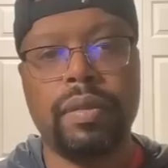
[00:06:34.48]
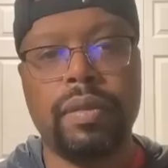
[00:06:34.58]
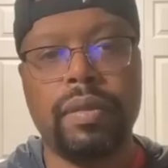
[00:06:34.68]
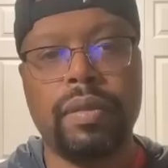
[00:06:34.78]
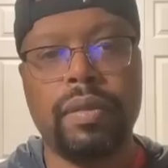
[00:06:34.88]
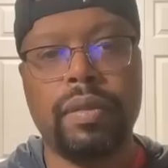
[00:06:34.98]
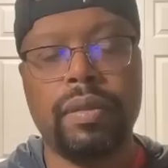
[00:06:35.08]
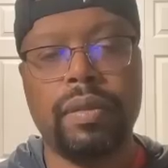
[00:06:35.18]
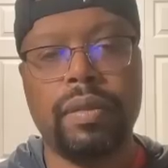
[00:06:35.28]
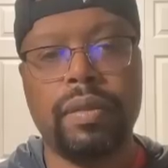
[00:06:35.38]

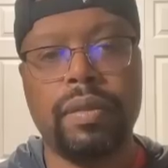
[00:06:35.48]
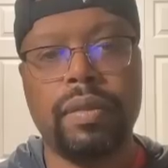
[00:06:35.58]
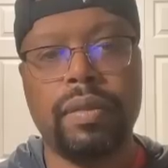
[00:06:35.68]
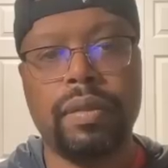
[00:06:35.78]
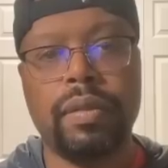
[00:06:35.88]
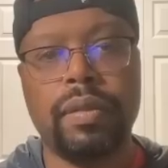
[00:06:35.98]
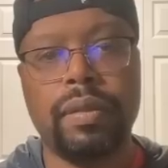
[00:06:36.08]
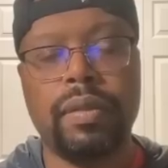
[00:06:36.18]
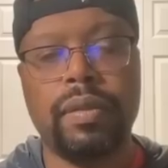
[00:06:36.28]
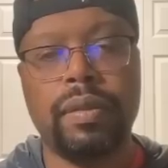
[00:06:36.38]

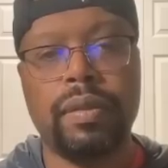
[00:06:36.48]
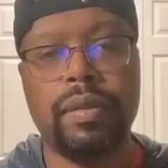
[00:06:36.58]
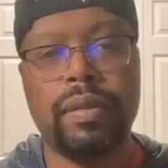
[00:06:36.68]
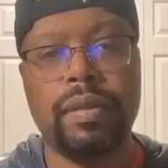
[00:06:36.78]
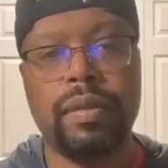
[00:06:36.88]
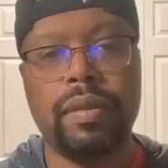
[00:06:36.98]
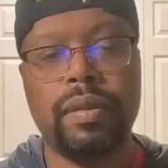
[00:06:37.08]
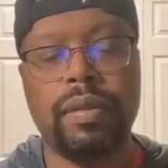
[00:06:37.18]
(not speaking)